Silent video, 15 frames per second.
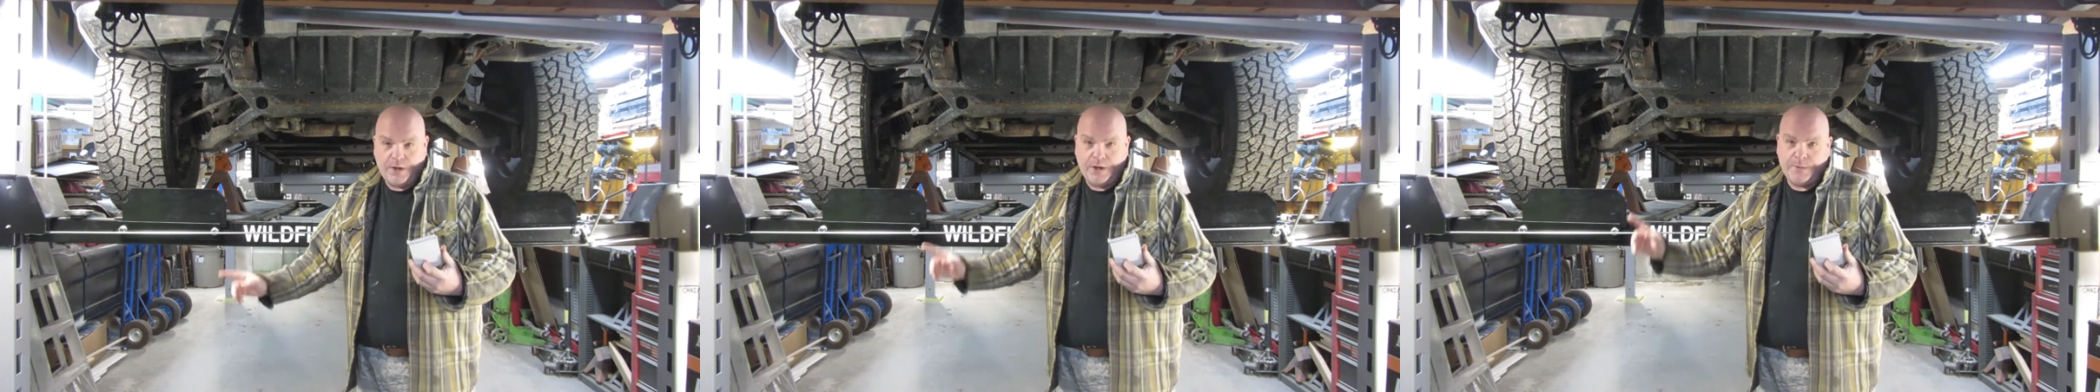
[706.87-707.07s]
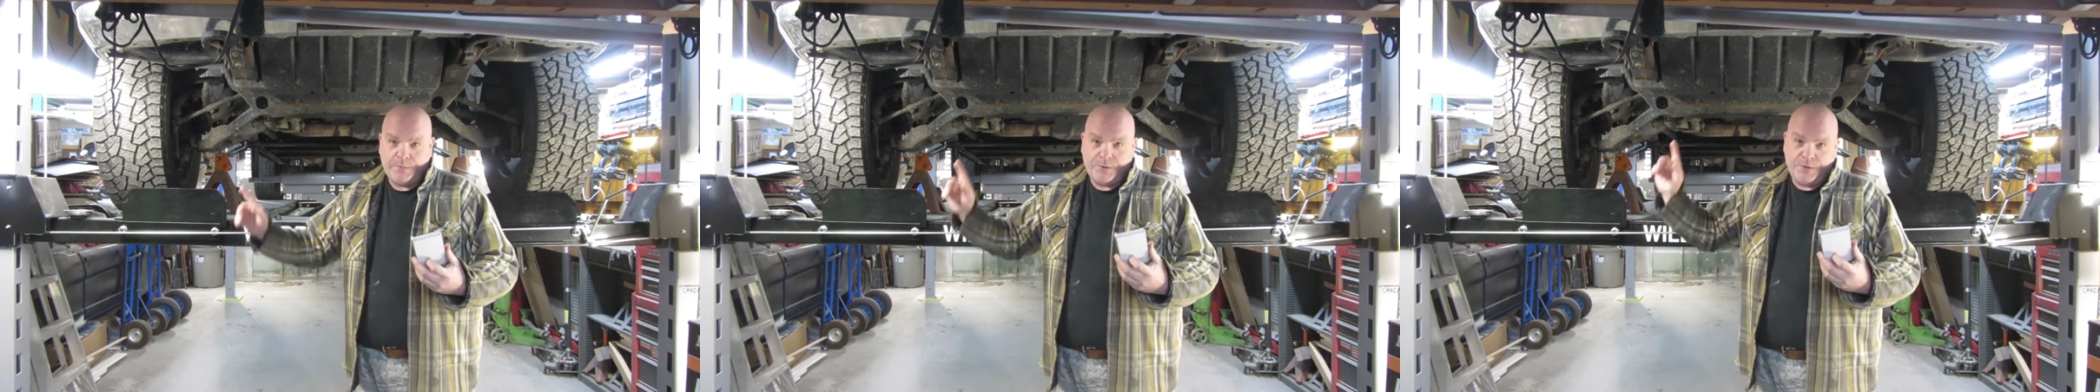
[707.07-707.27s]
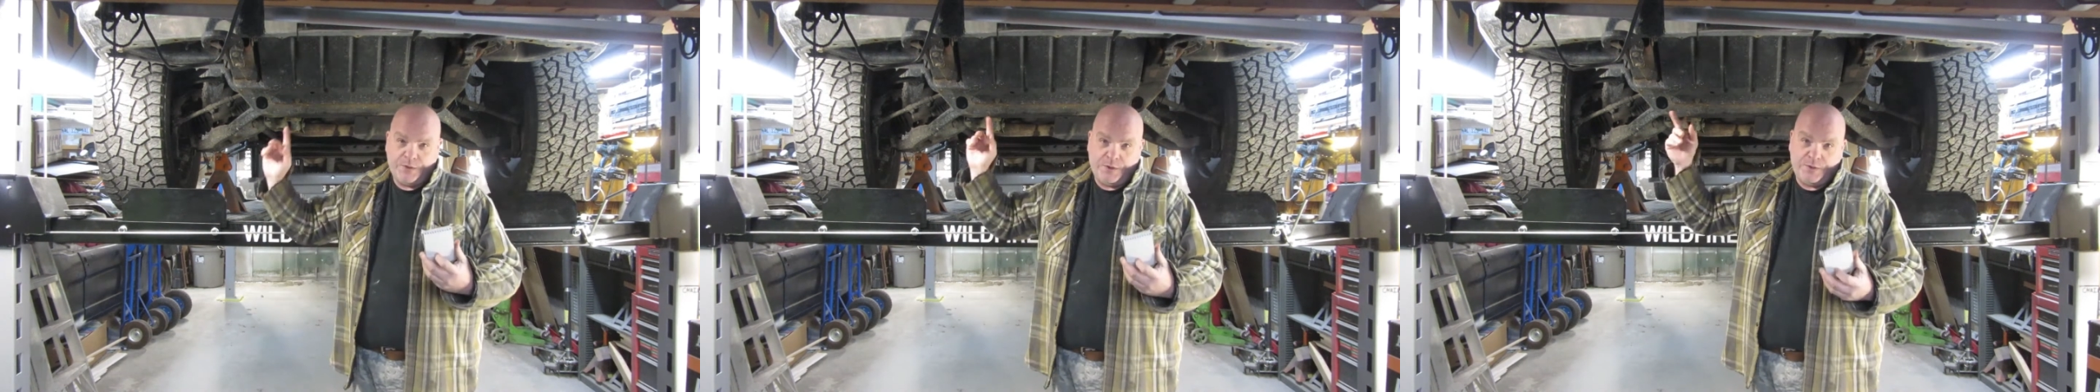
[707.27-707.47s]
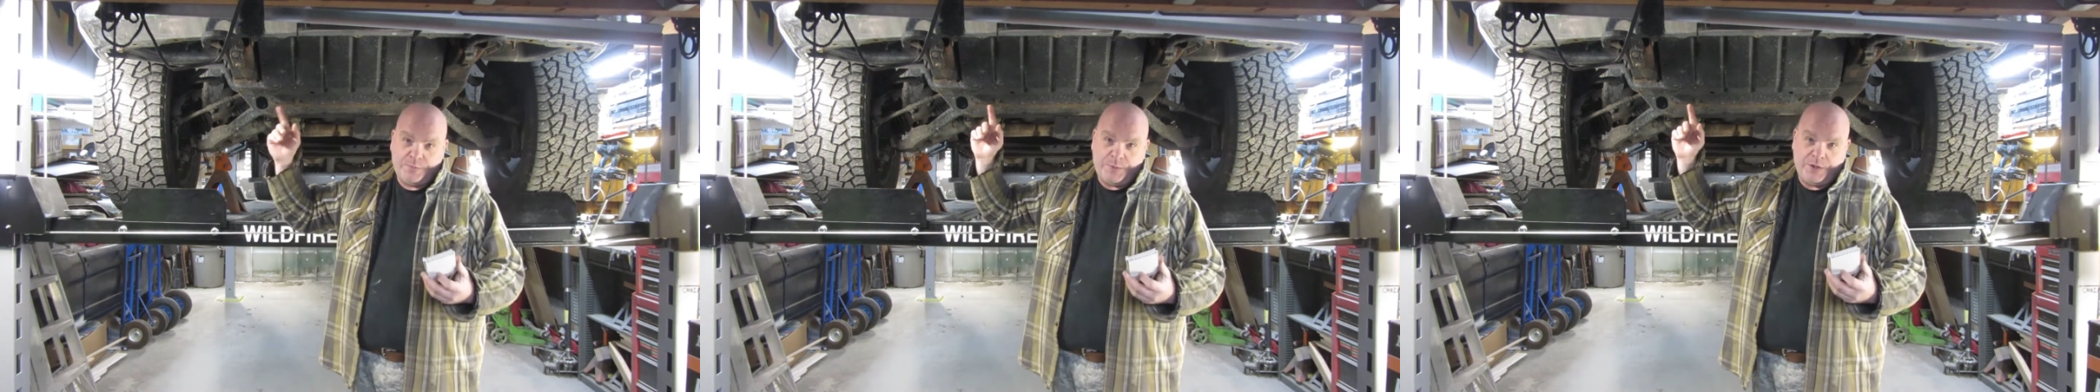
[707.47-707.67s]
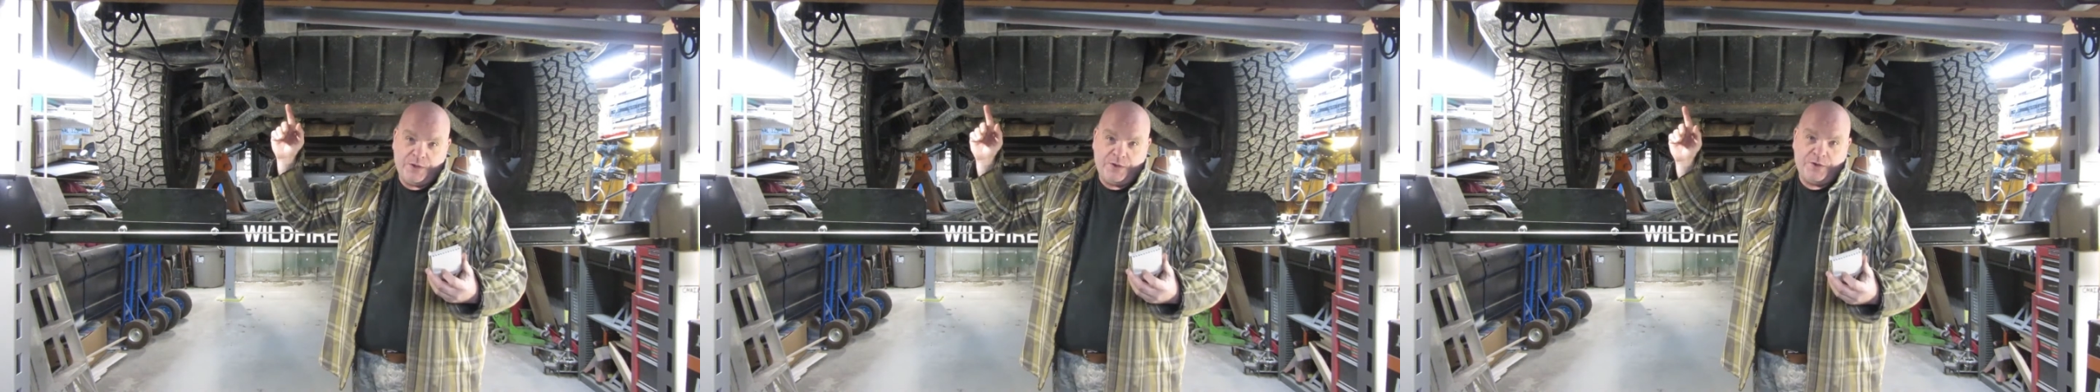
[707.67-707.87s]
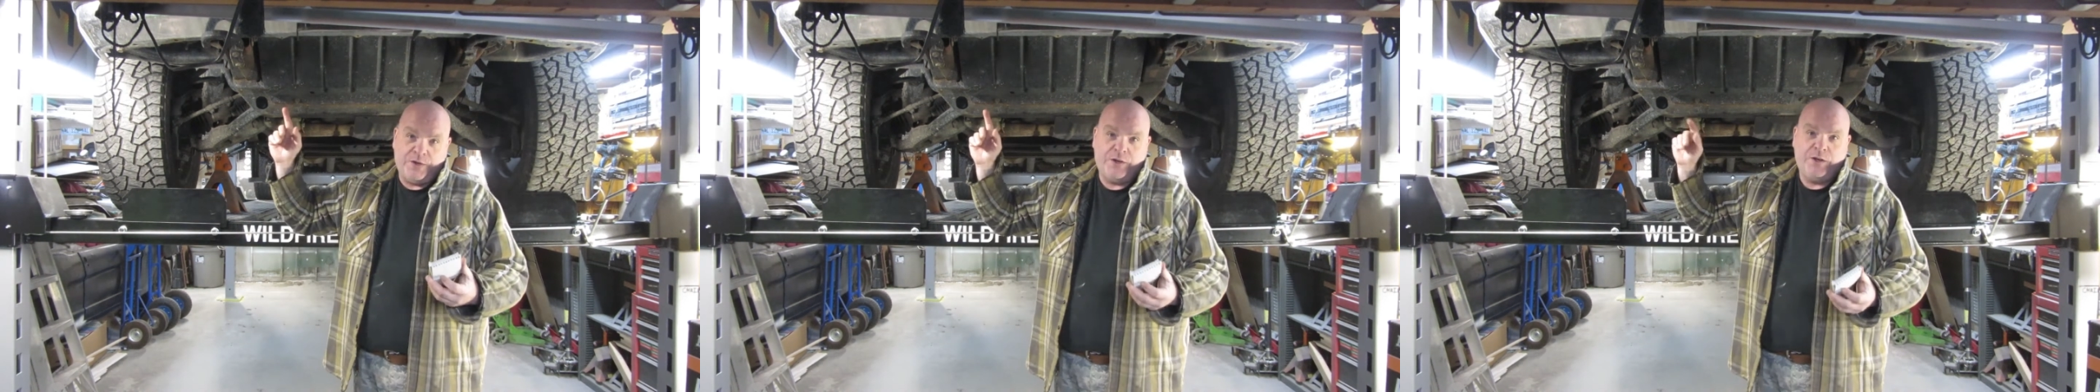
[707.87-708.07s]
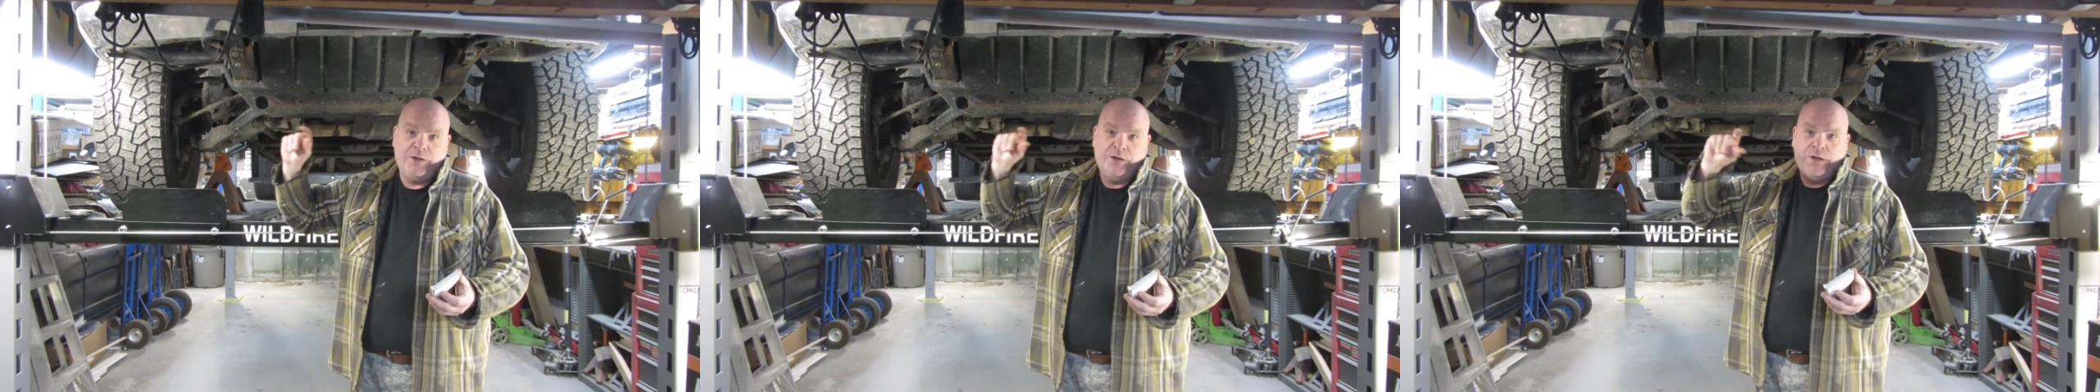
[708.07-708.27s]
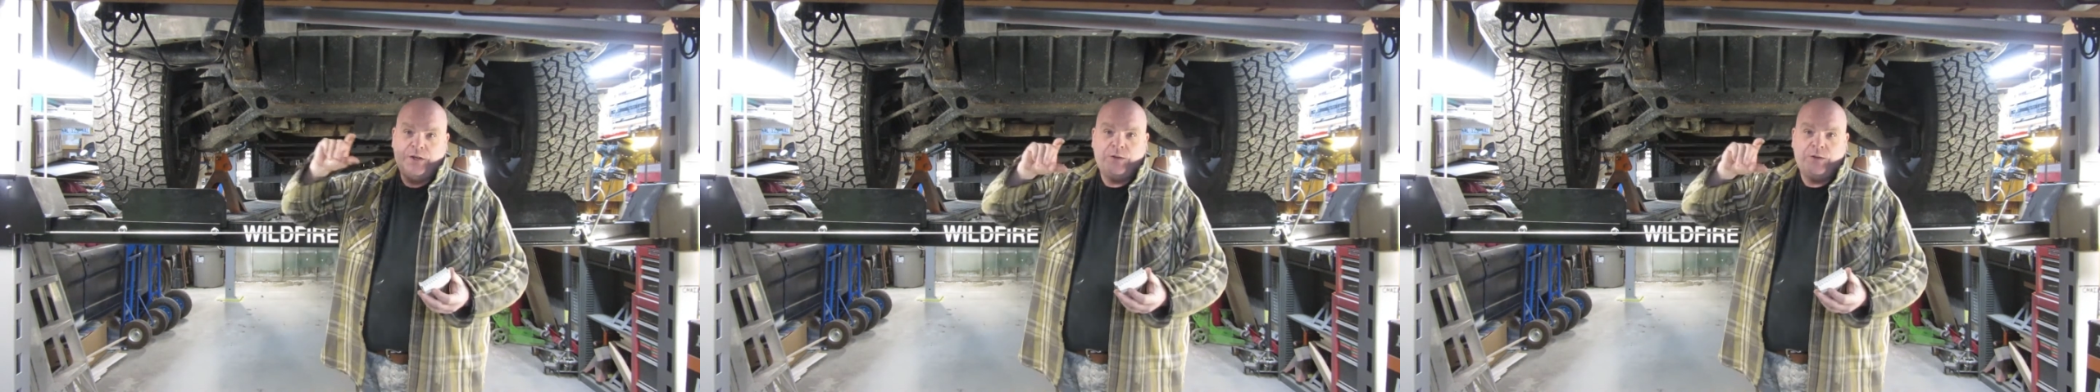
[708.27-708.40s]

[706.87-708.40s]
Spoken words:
up to the pillar,